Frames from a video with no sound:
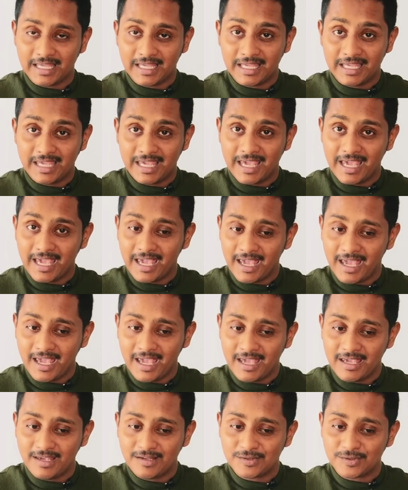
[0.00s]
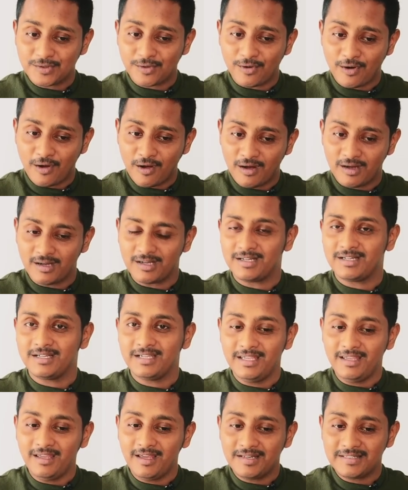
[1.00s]
A is wrong.
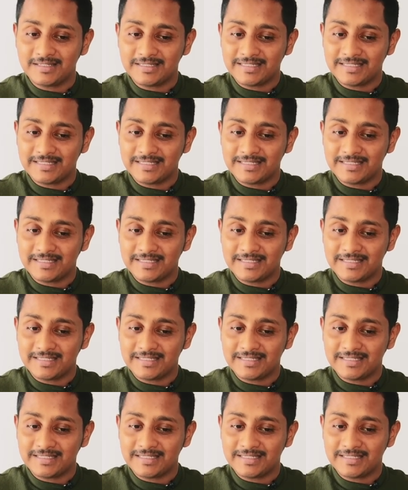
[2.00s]
Here